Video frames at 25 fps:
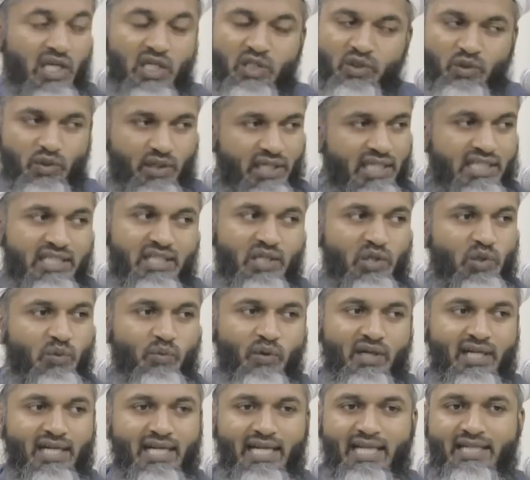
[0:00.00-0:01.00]
So he didn't
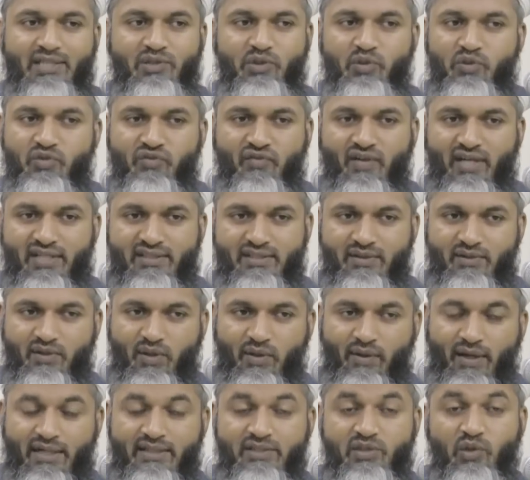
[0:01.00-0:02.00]
want to let Yusuf alayhi salam
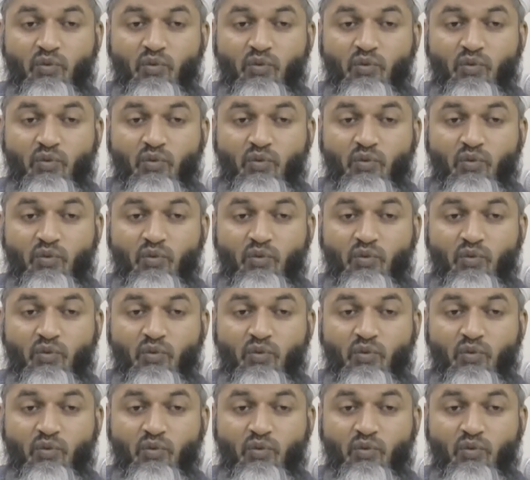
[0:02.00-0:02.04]
go out.